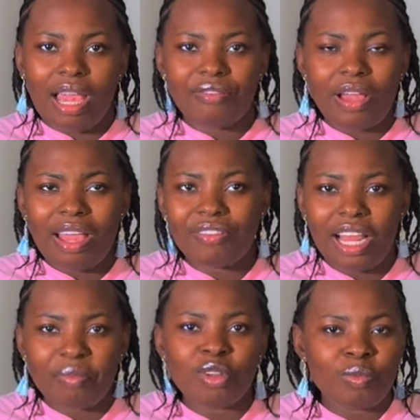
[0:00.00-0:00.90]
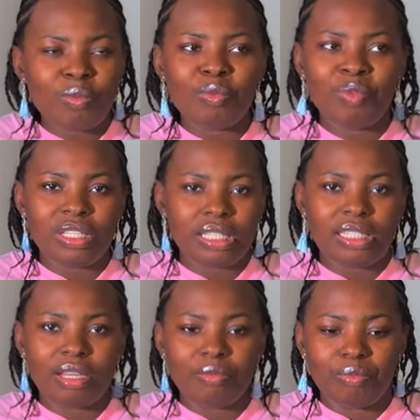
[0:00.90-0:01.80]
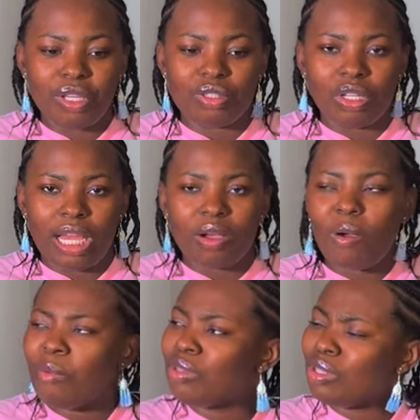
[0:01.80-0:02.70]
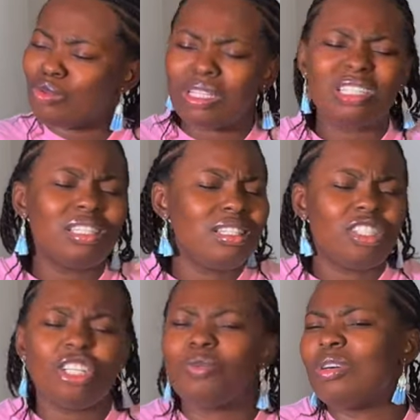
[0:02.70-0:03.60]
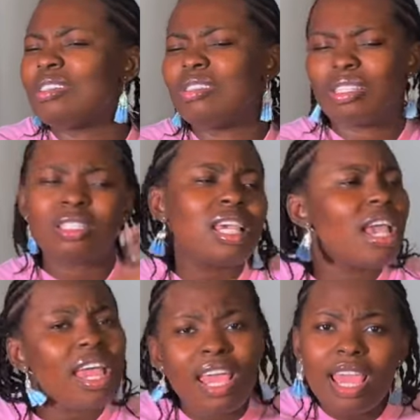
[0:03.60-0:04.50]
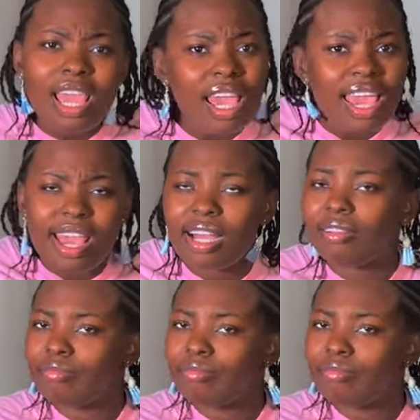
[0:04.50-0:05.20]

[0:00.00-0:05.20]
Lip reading: I feel like most people pick DJ based on like, oh, I went to this wedding, this DJ was sick.